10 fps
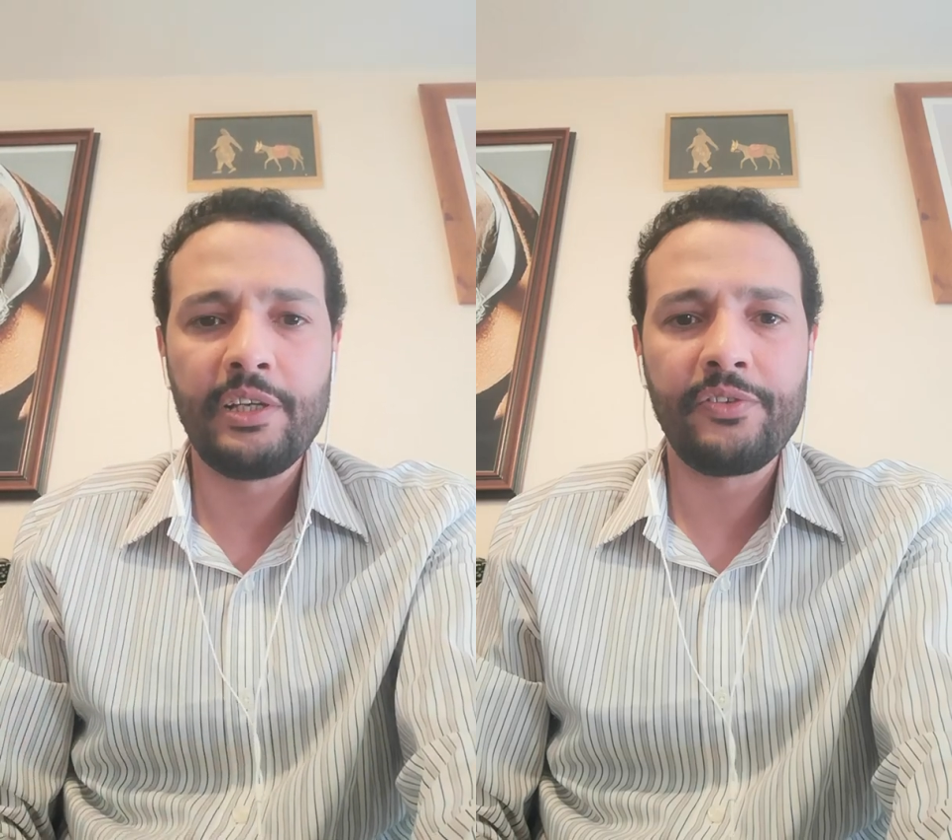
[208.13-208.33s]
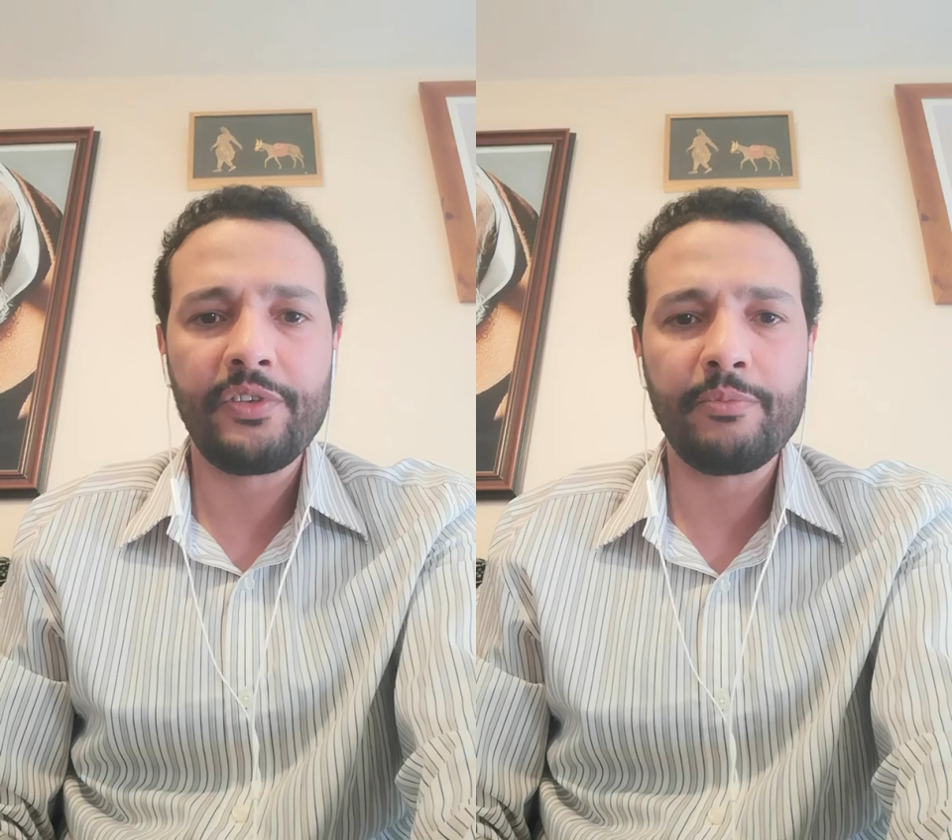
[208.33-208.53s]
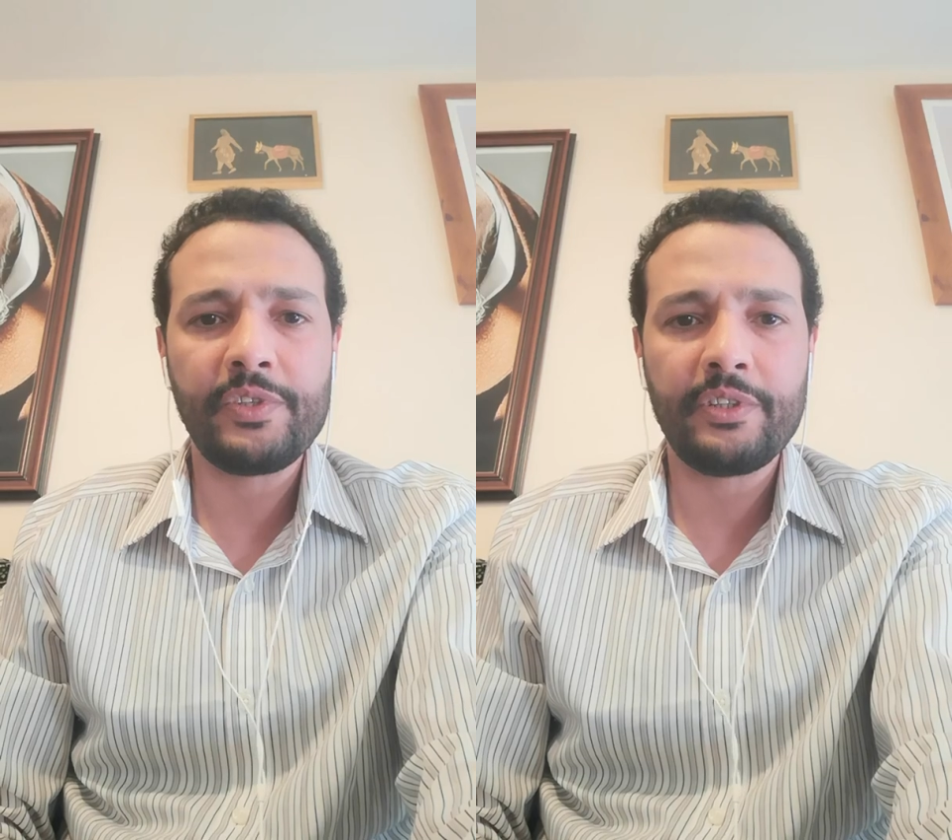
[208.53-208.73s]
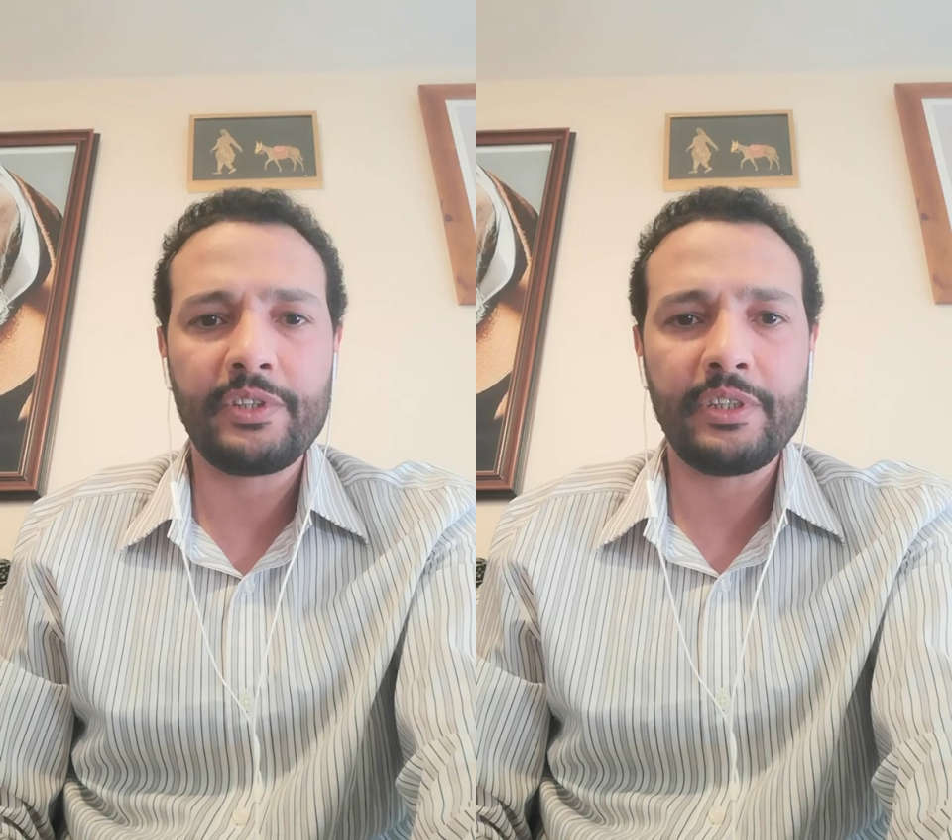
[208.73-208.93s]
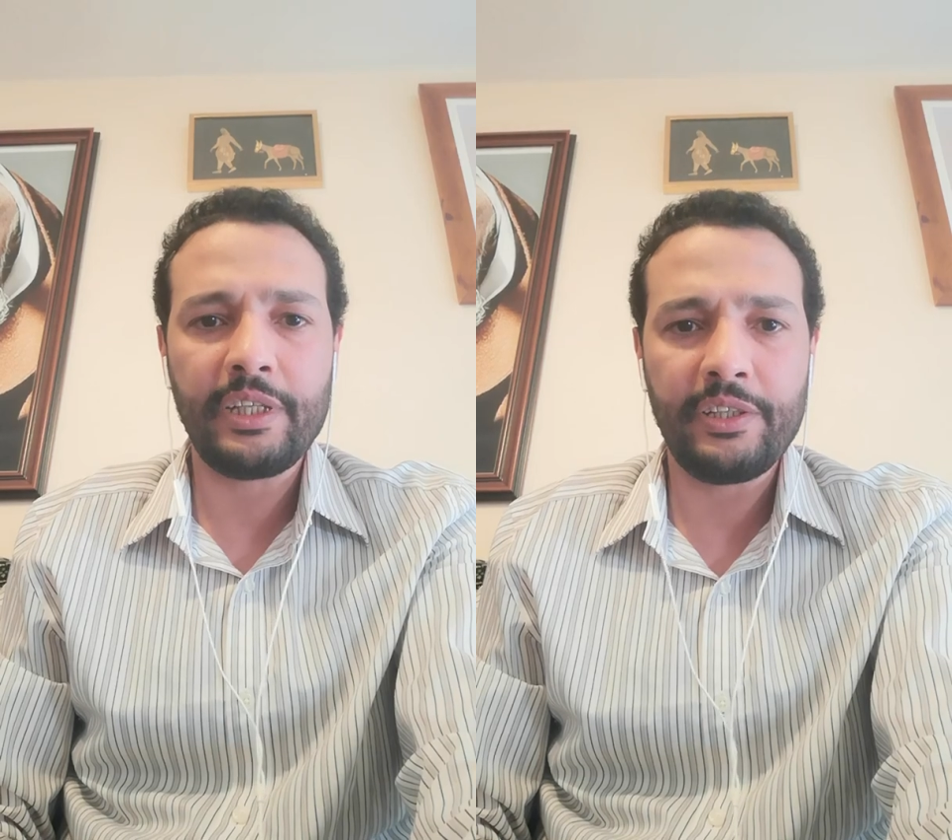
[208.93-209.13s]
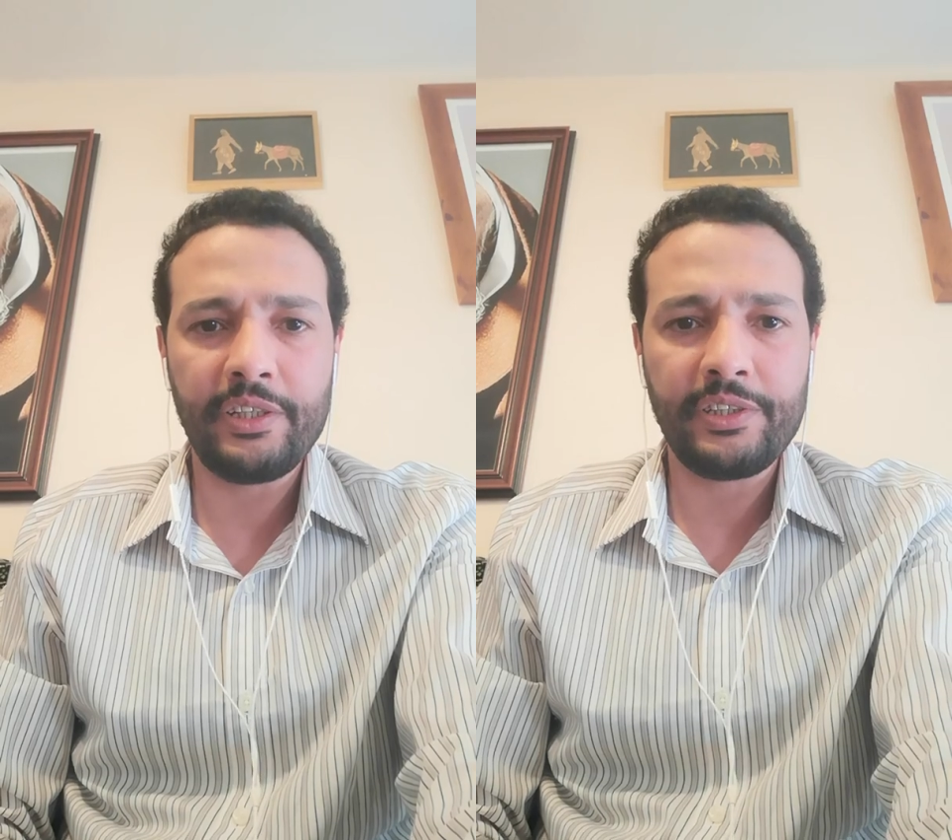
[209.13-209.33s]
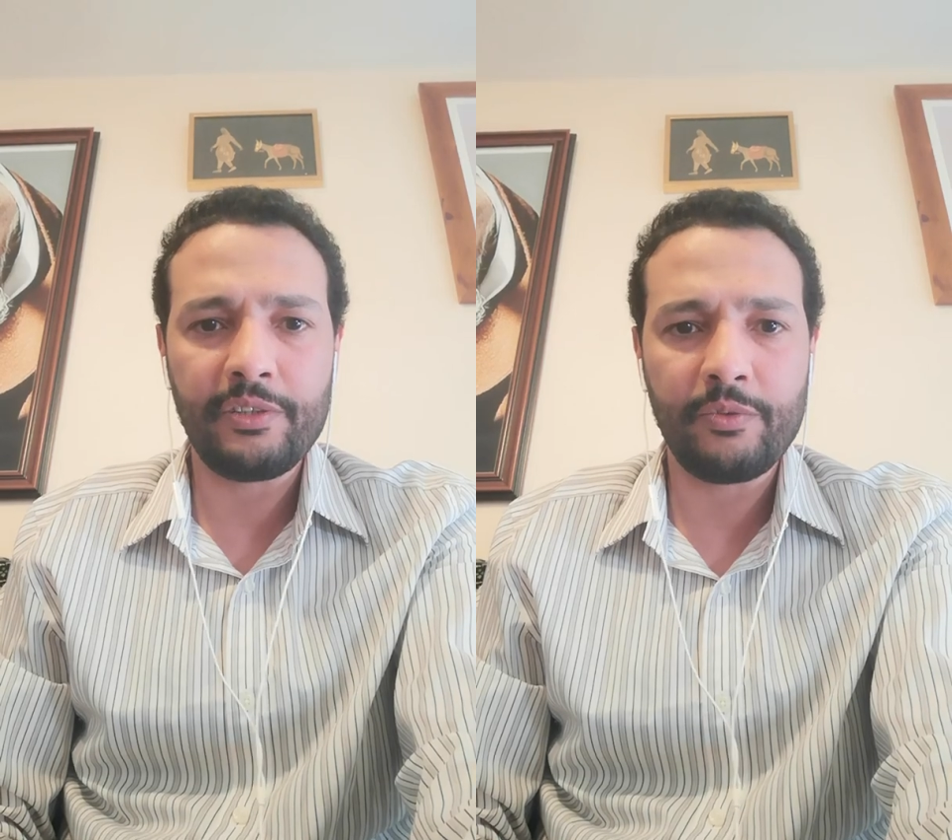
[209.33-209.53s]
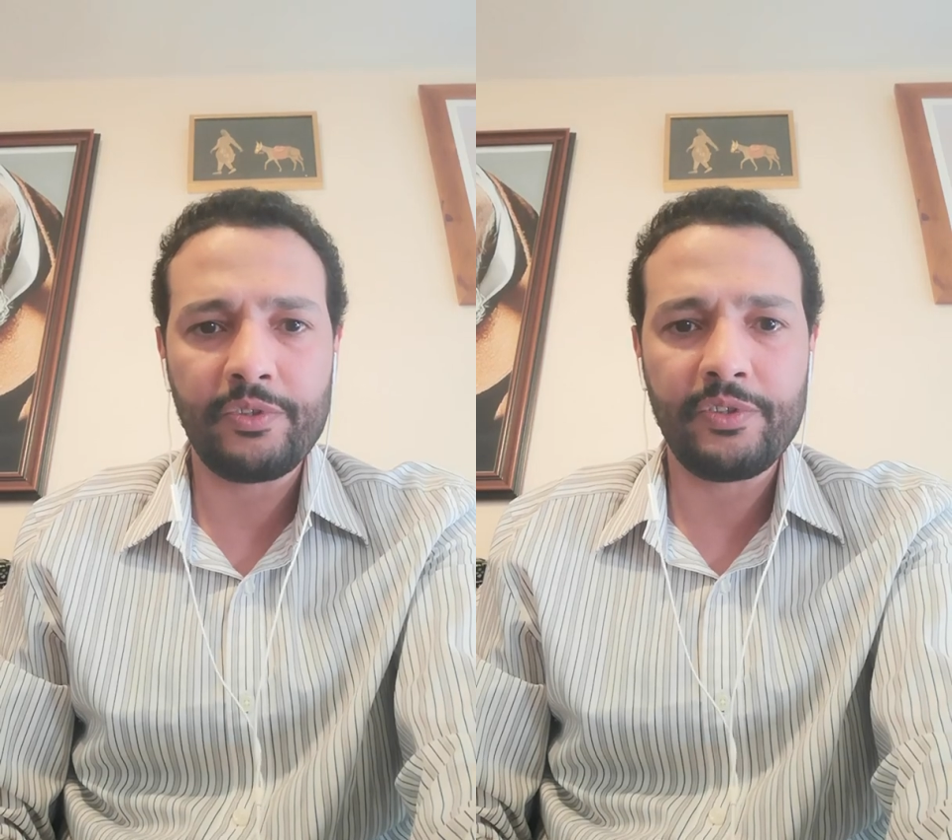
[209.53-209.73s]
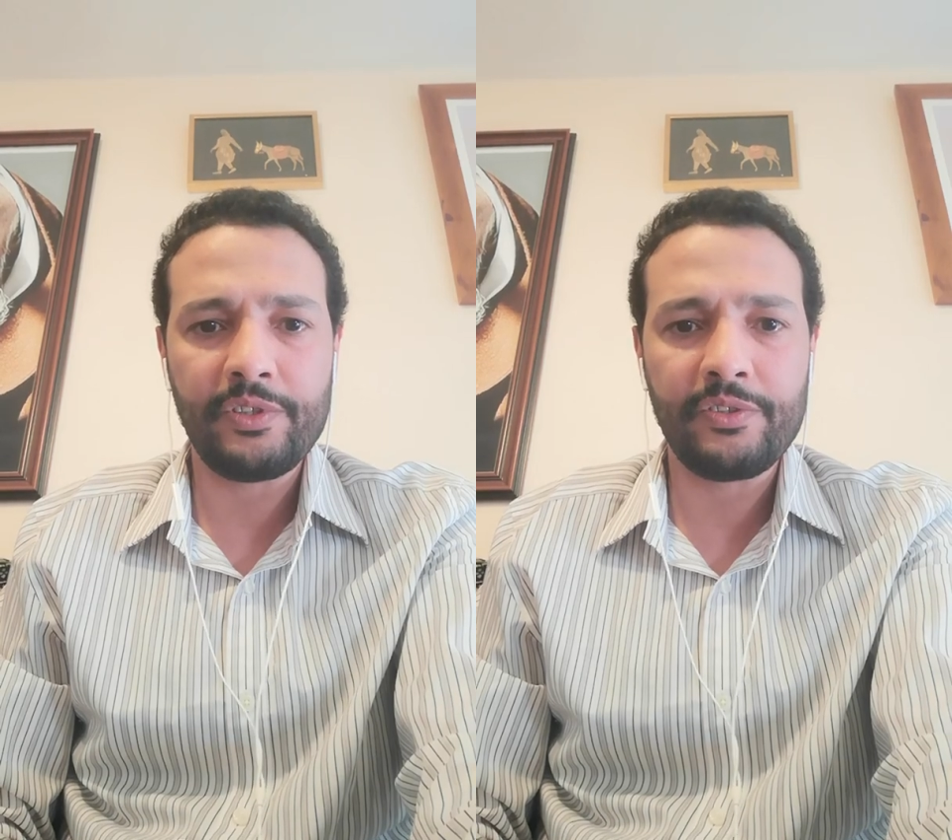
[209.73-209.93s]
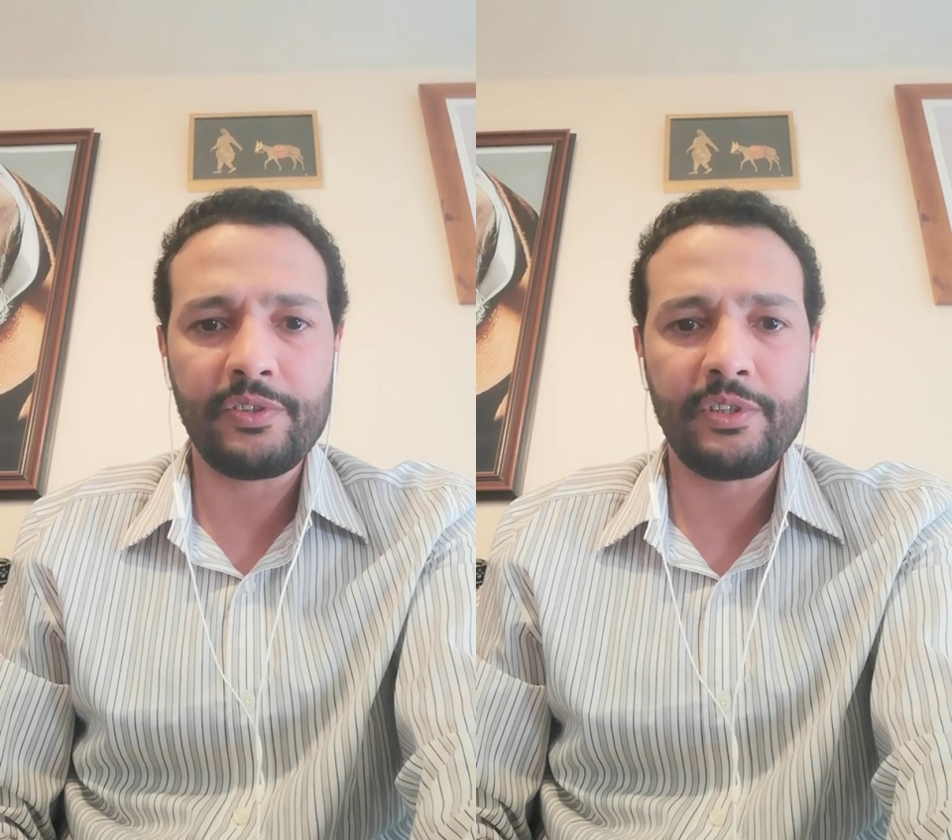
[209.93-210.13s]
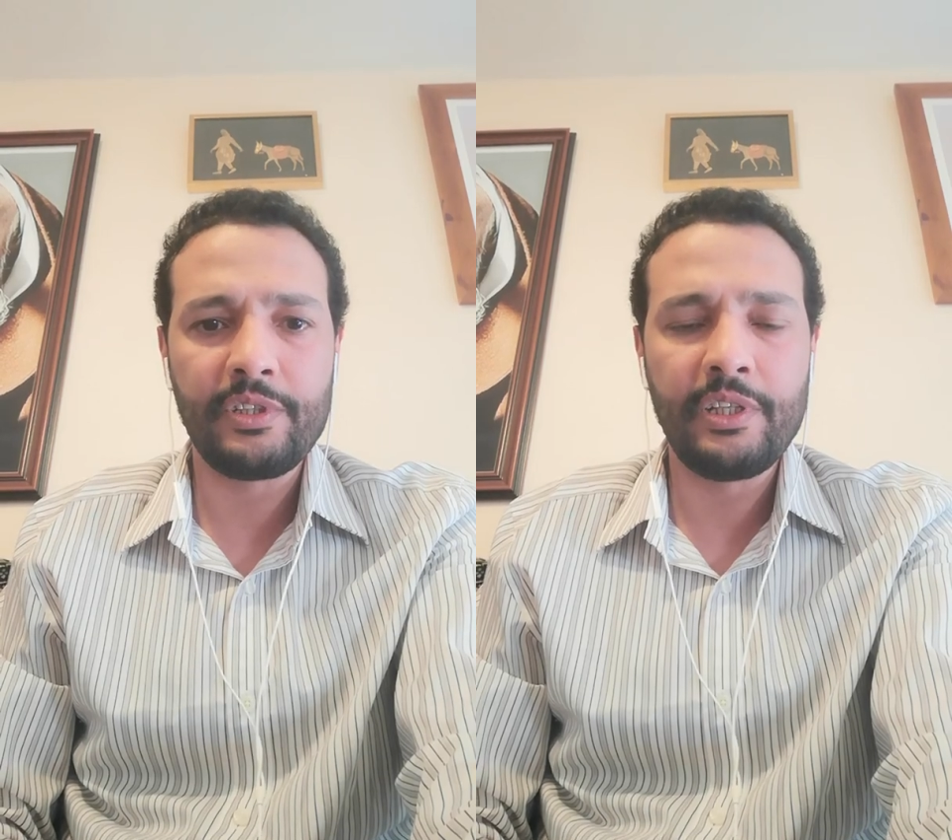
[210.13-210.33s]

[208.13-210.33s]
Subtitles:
some certain condition which is